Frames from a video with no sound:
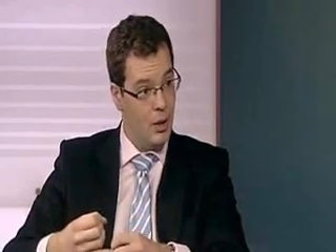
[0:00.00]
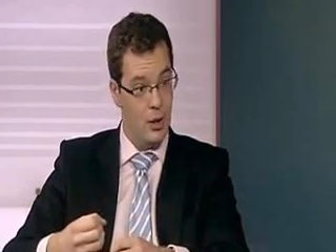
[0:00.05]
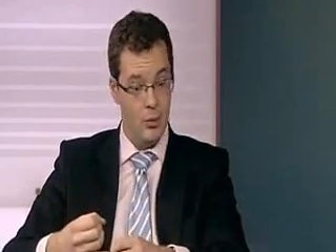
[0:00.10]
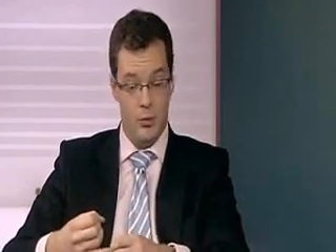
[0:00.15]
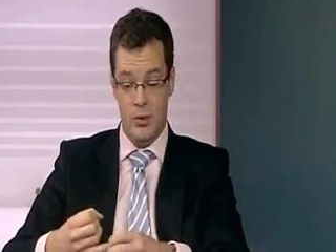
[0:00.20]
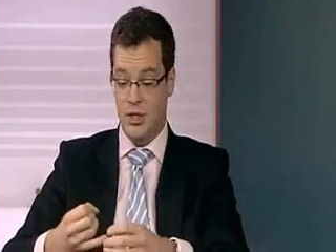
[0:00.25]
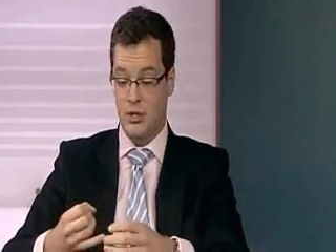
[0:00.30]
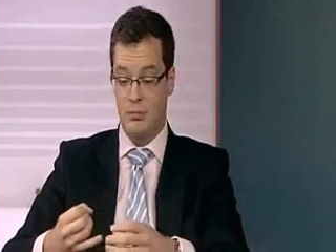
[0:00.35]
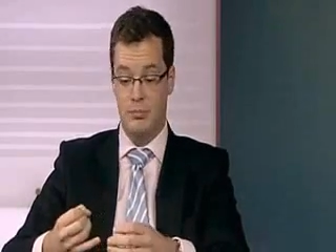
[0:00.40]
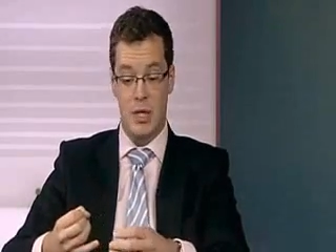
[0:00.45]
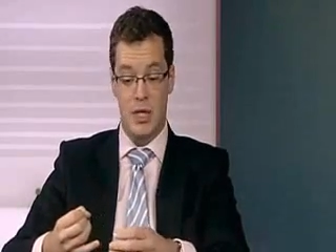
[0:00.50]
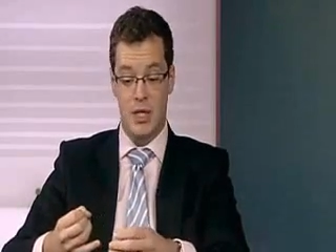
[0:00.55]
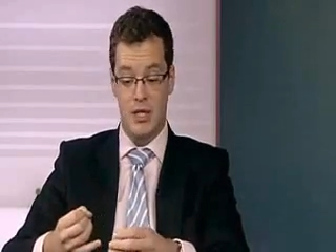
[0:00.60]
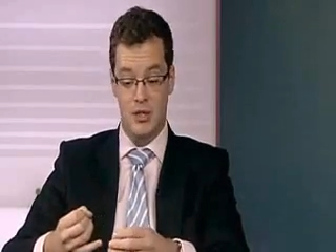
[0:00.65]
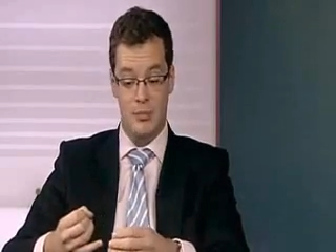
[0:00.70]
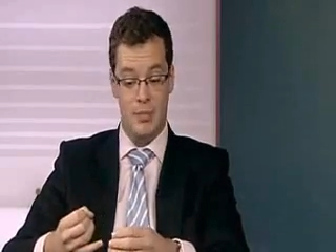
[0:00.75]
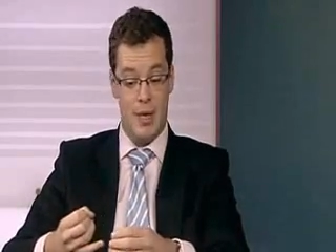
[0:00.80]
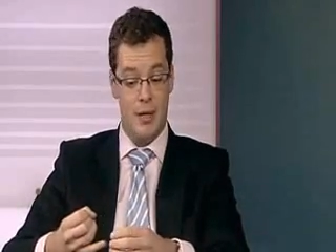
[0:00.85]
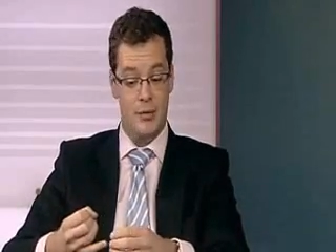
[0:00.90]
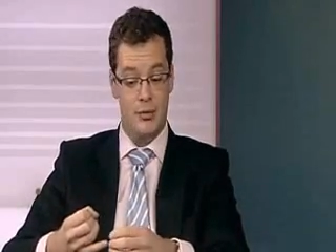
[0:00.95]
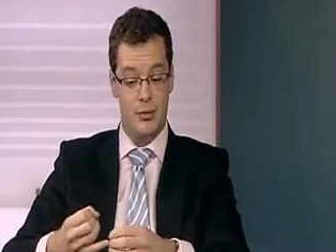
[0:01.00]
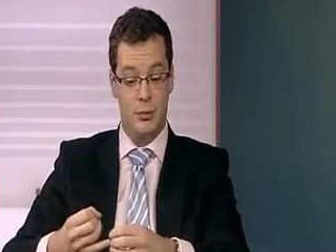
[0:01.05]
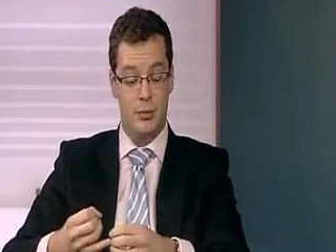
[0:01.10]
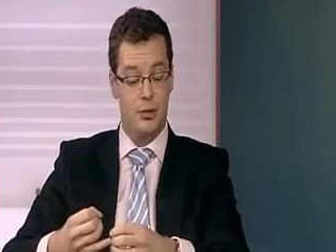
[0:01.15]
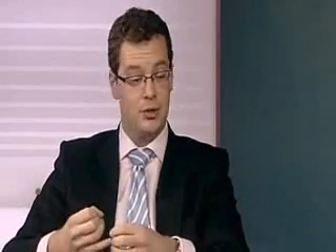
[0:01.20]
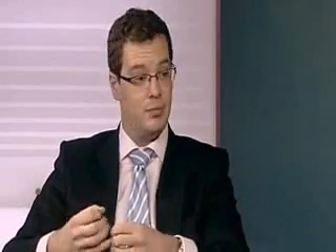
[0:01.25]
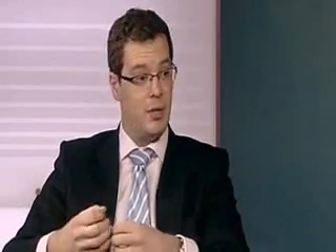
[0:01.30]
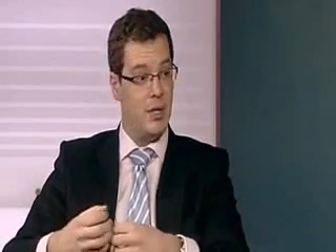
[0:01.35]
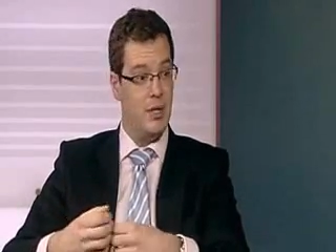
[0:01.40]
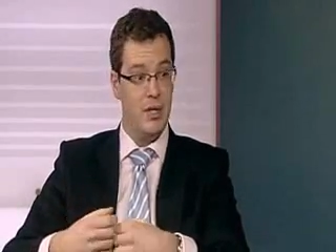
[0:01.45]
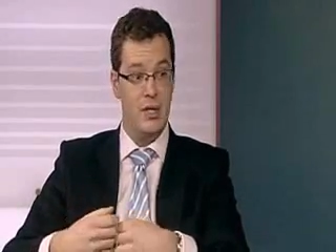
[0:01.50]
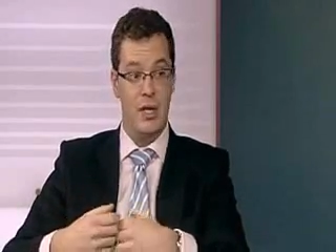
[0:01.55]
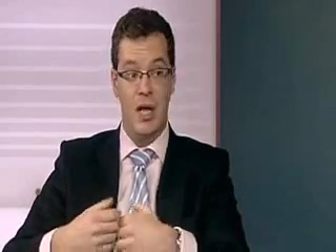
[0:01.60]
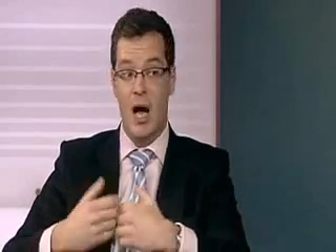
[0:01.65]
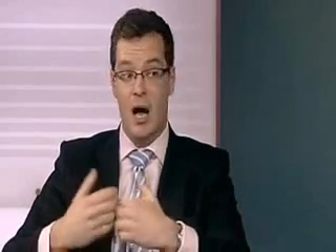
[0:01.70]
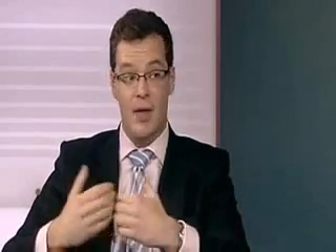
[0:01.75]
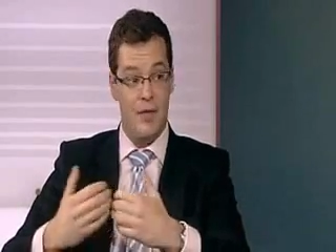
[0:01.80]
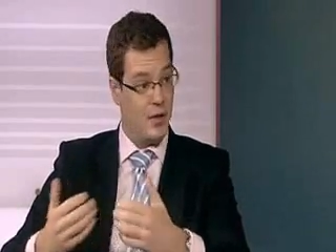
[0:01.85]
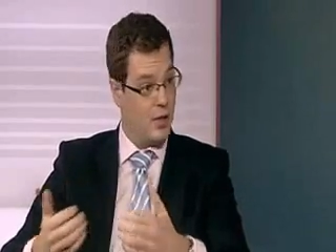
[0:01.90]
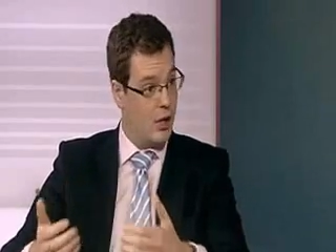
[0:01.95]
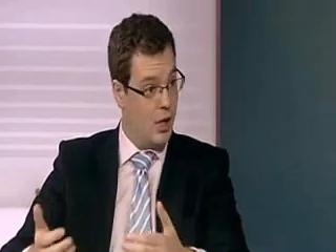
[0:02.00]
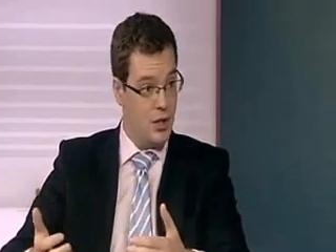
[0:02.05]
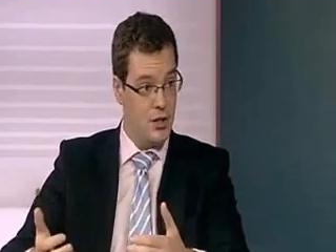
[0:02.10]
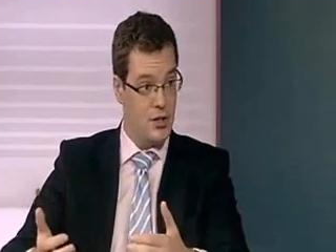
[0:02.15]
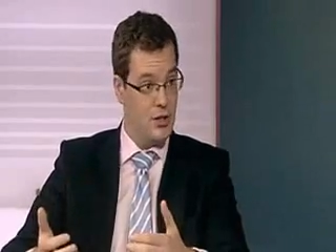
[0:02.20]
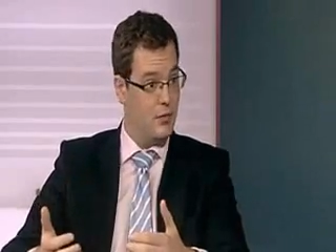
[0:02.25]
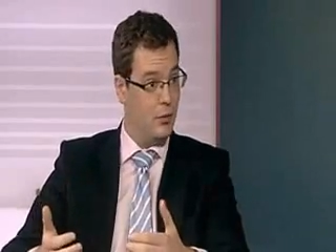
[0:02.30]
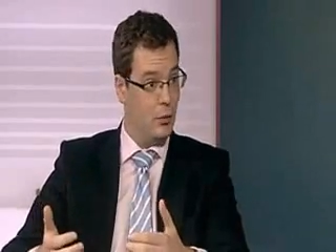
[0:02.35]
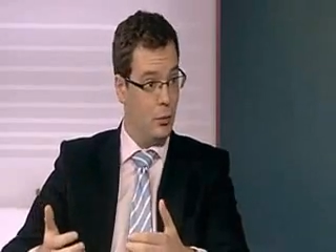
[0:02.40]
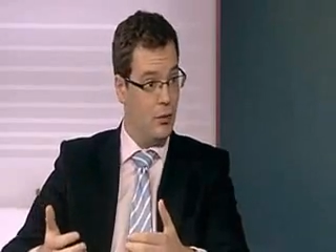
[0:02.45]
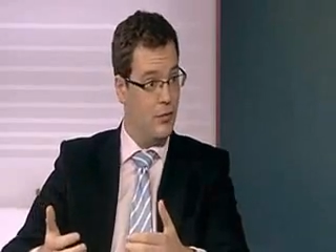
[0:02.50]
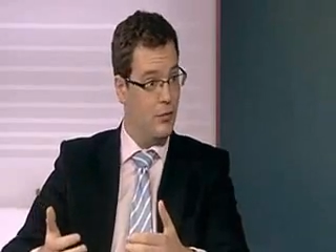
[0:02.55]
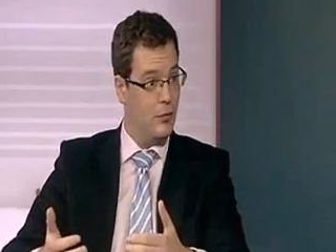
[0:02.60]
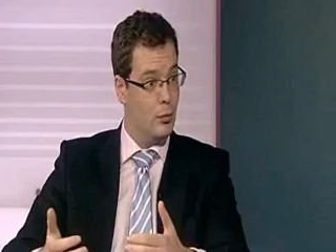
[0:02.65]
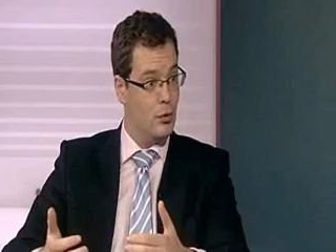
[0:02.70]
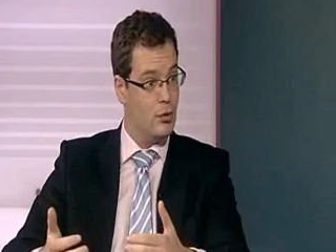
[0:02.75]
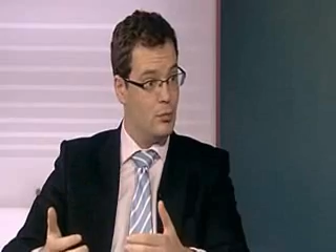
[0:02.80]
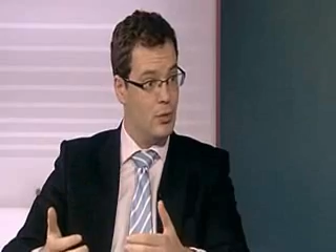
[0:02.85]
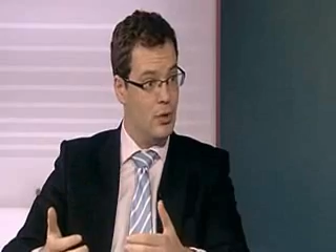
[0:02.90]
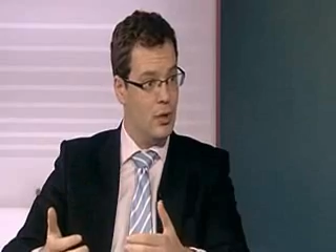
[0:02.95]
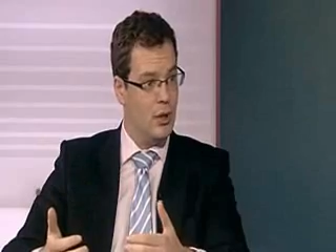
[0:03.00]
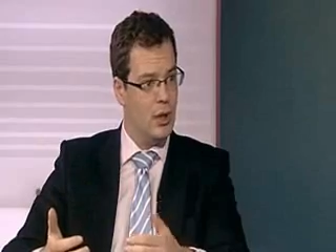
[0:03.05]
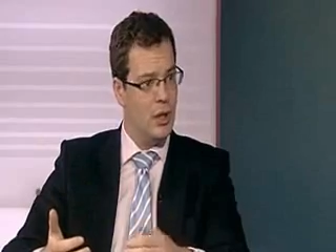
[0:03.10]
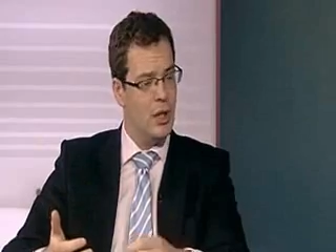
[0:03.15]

which is millions of pounds you could spend in other kinds of law enforcement.